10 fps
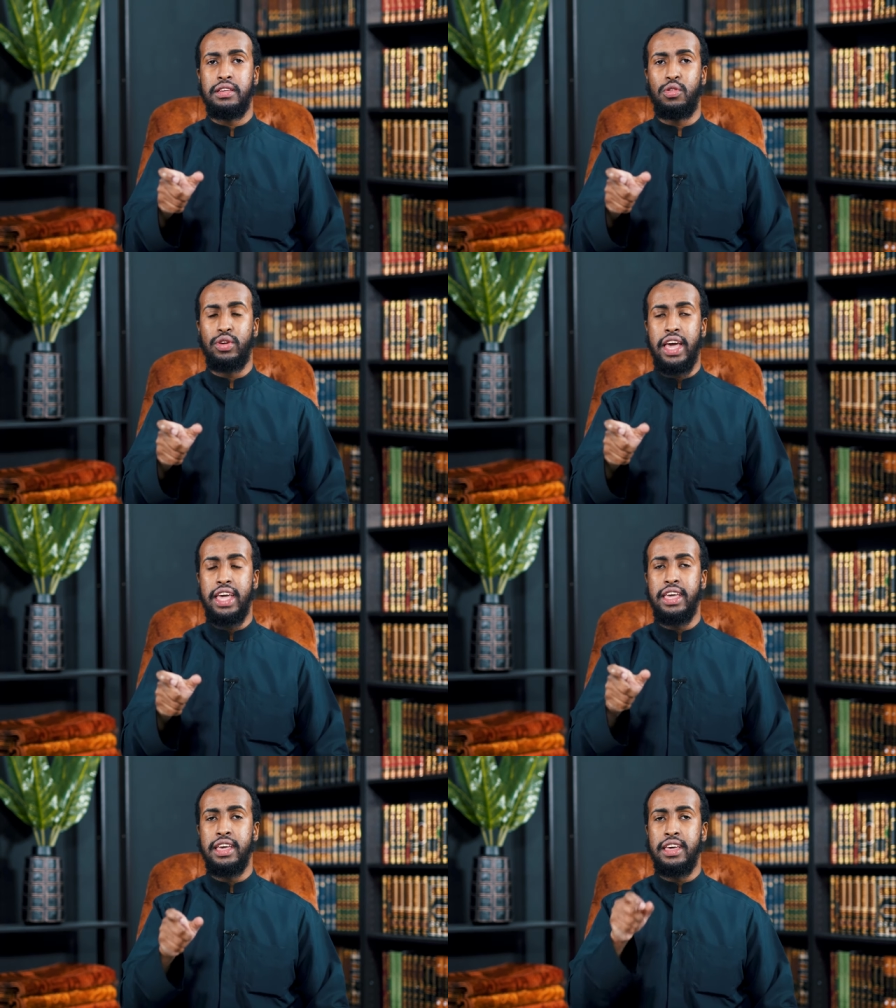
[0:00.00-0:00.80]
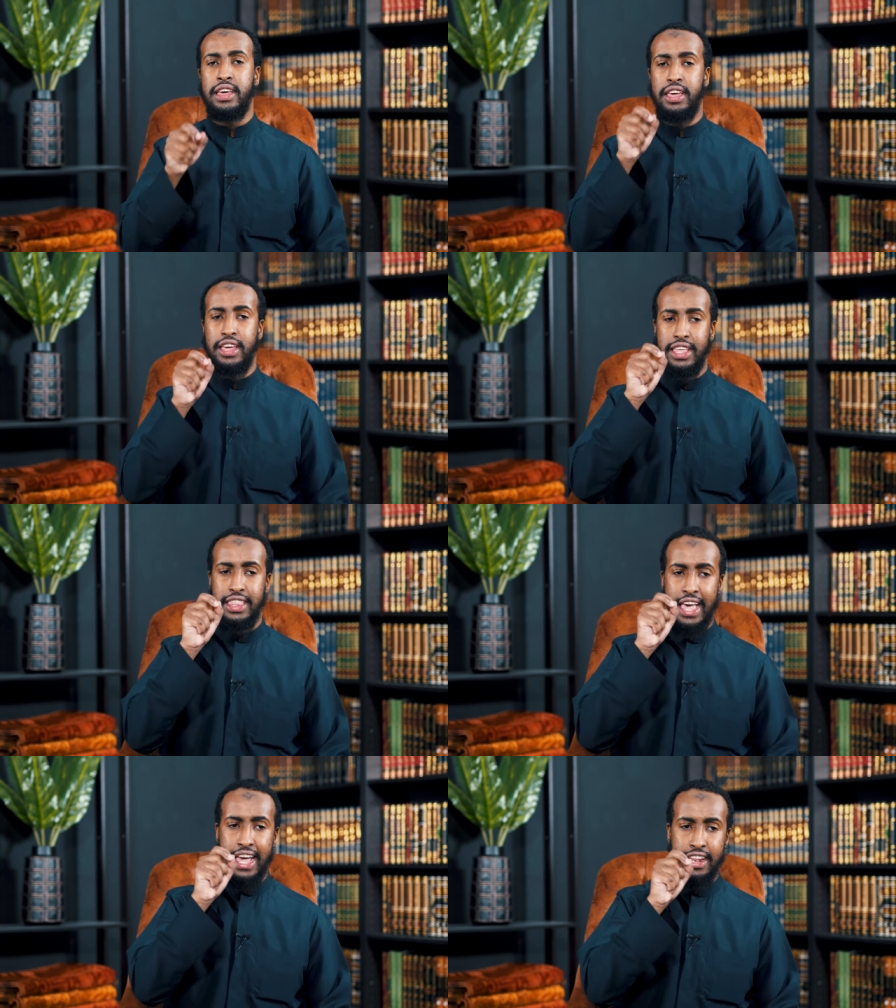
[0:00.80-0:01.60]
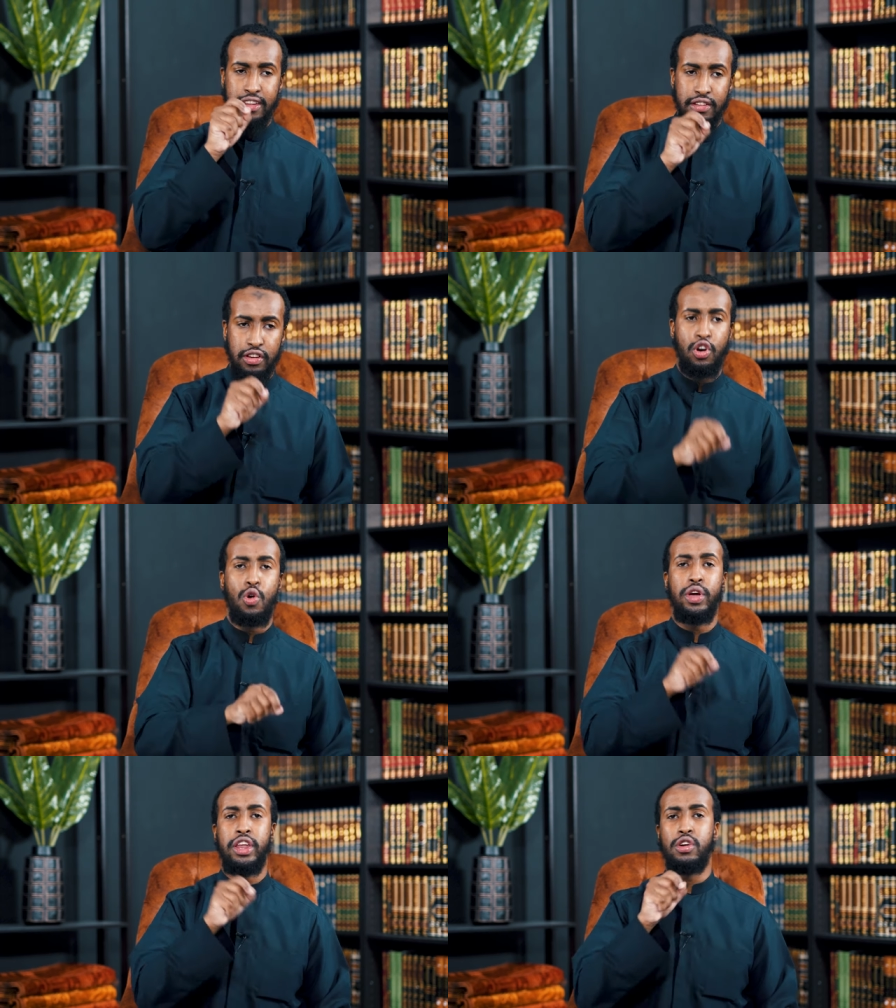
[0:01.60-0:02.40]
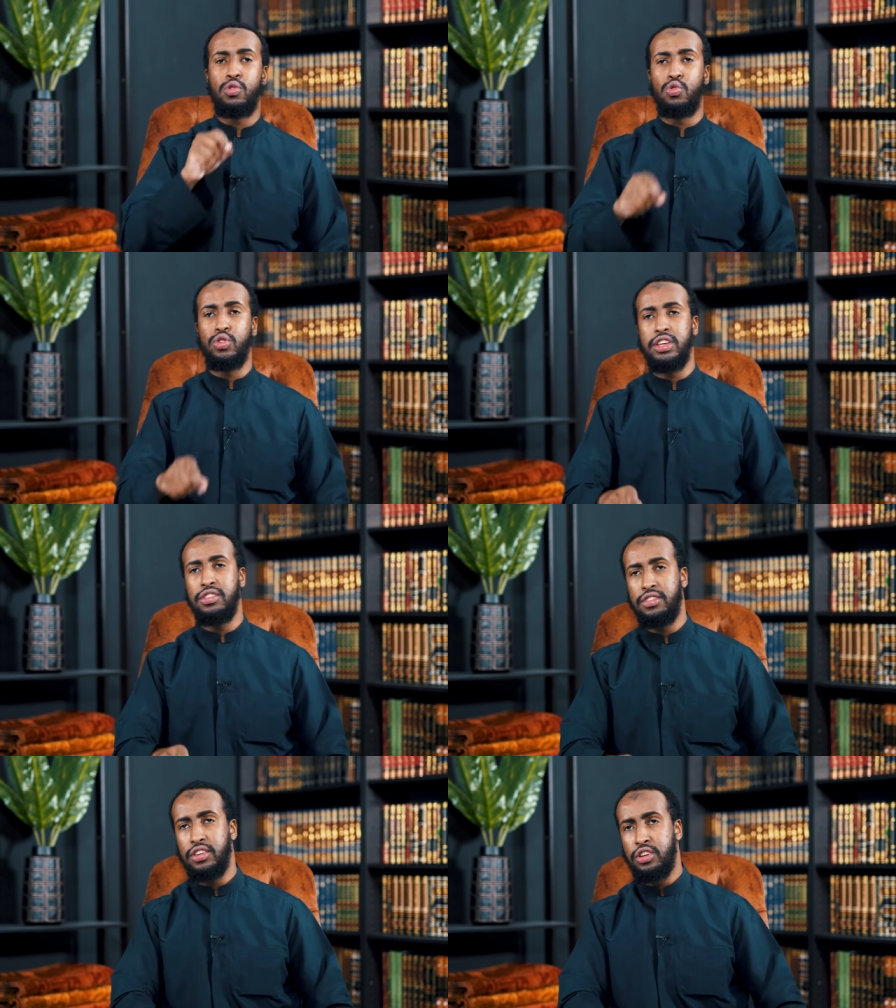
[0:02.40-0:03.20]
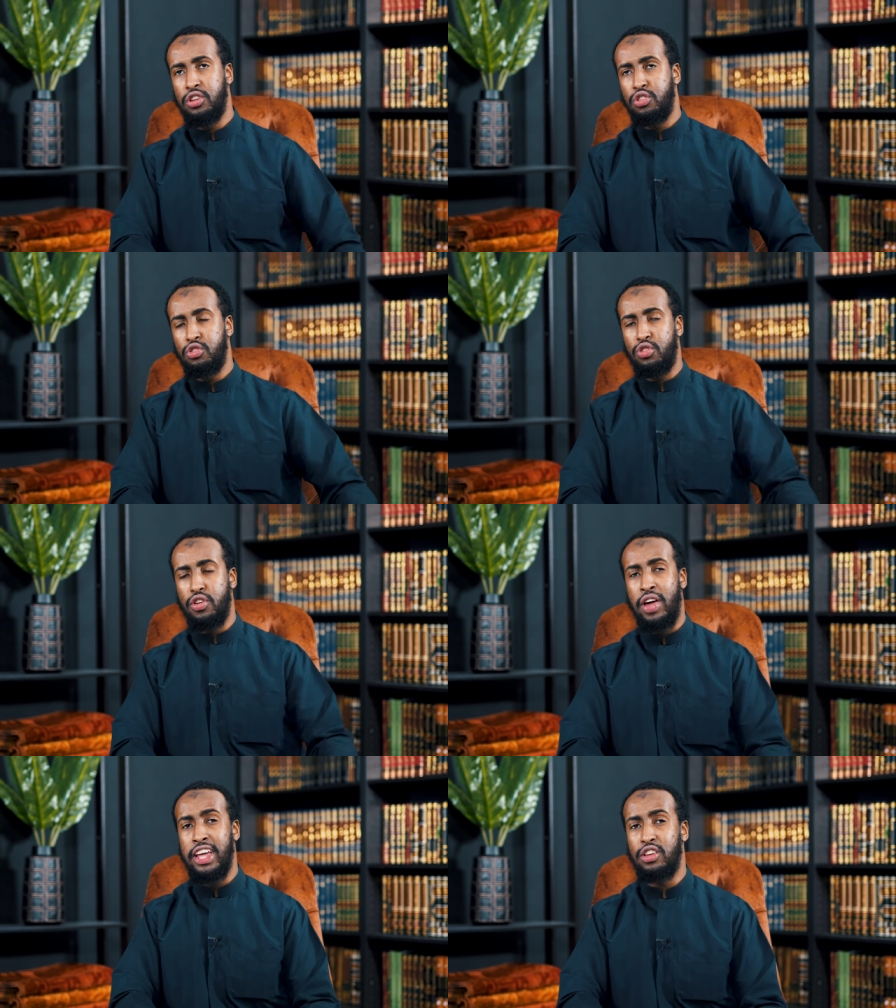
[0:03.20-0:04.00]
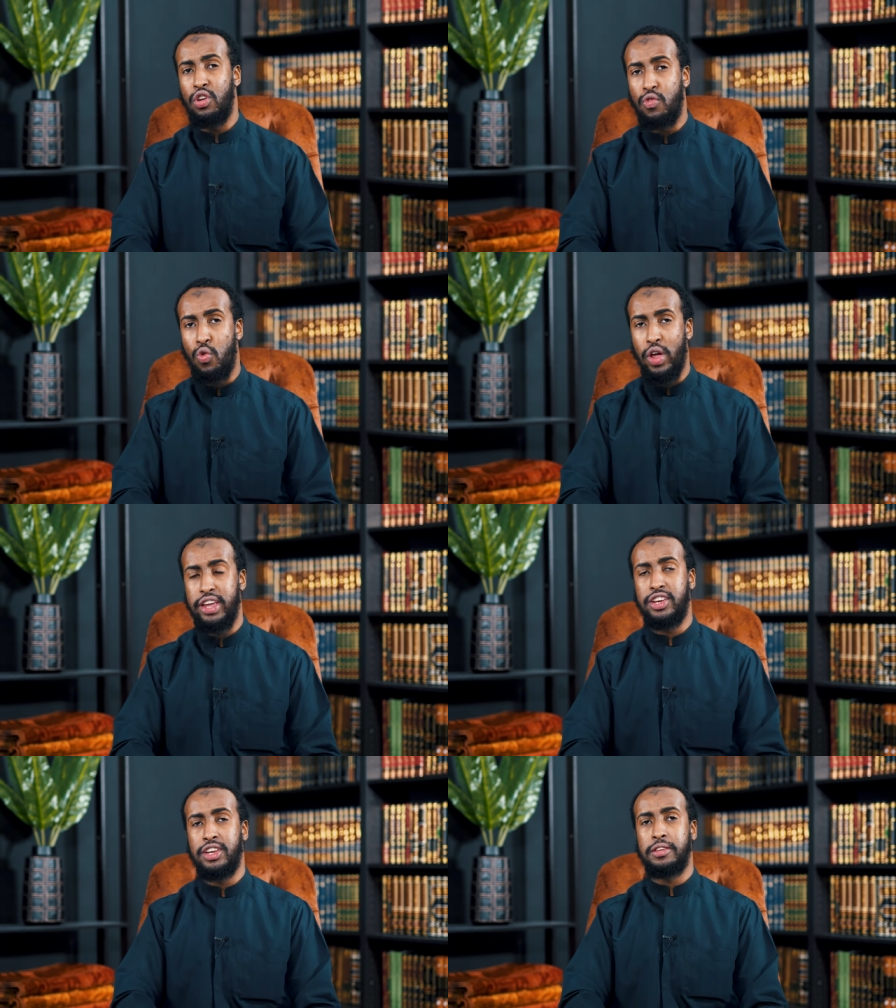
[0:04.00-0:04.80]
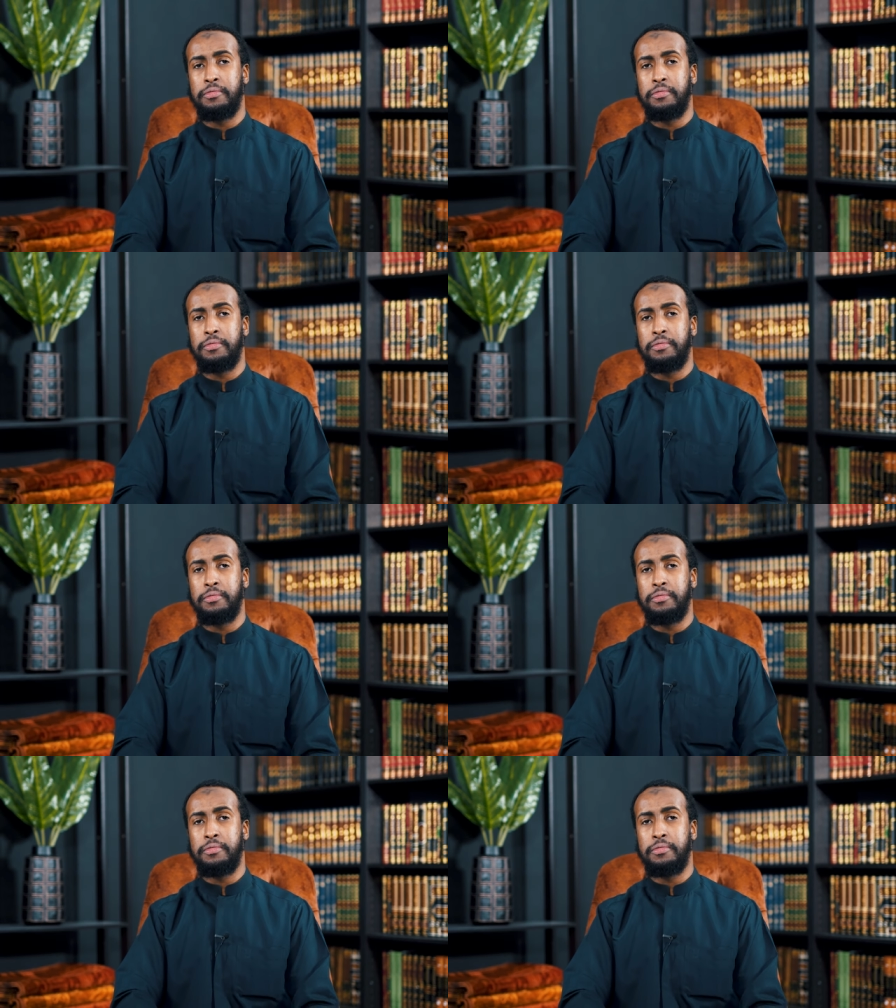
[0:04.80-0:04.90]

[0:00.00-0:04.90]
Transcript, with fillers: okay, then go in accordance to the writing of Quraysh.